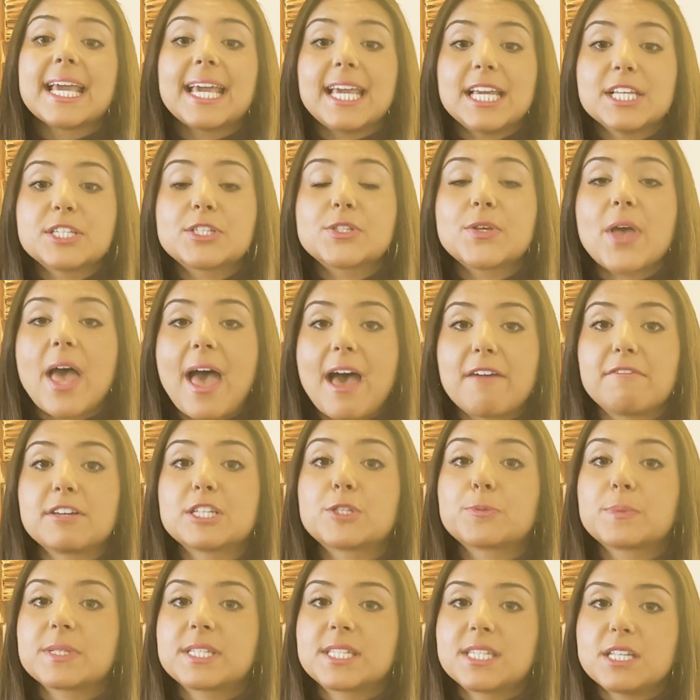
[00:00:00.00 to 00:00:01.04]
is to have a
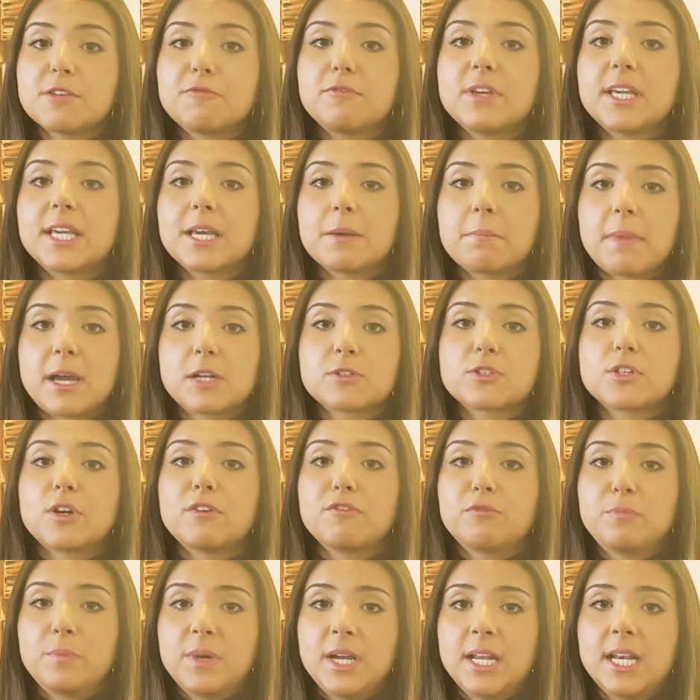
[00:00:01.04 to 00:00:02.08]
specific amount
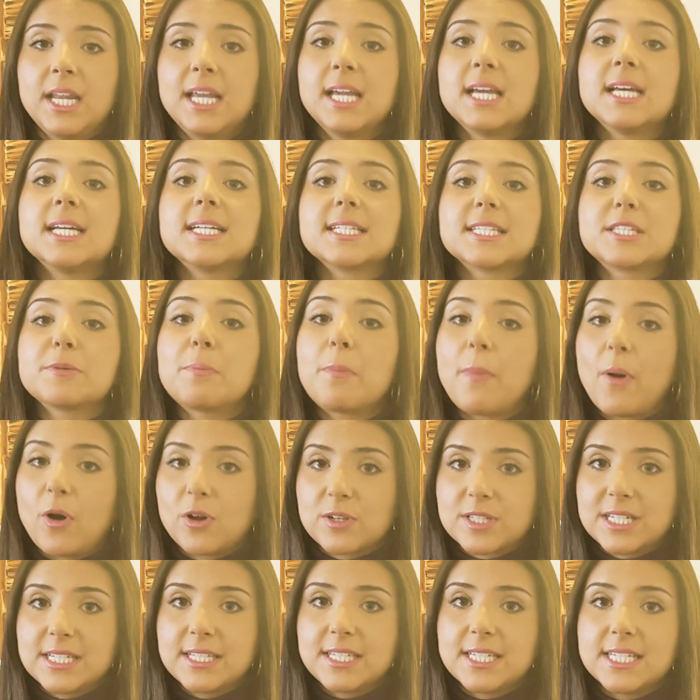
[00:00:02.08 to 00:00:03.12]
of money
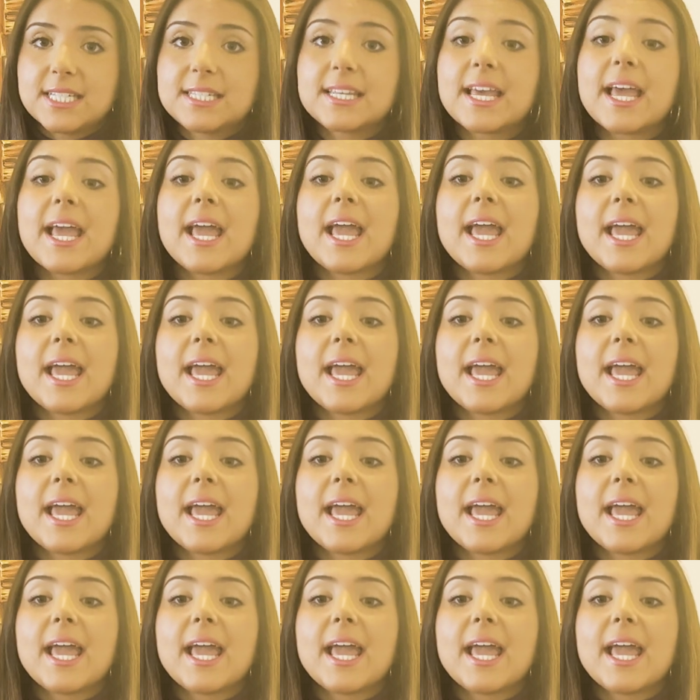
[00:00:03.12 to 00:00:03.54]
deposited